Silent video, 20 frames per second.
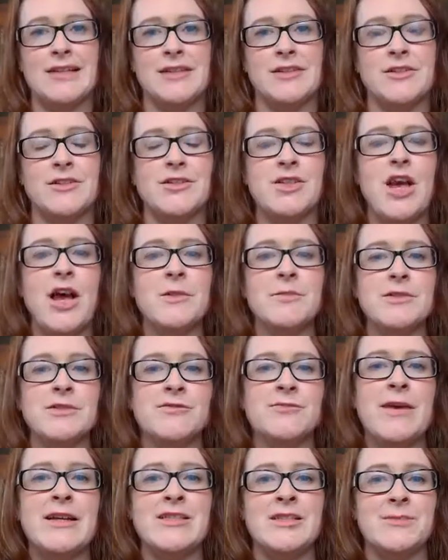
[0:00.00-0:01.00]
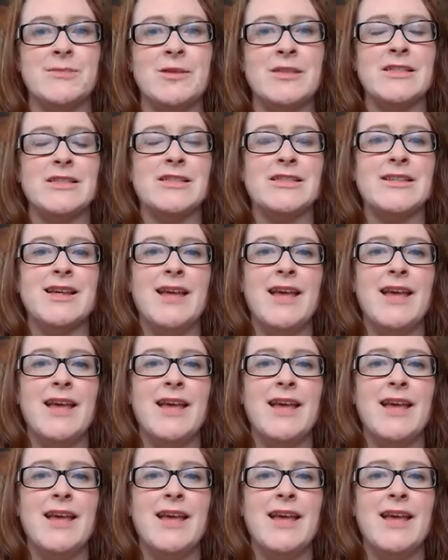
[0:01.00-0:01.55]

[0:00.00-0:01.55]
You know, in terms of measurements,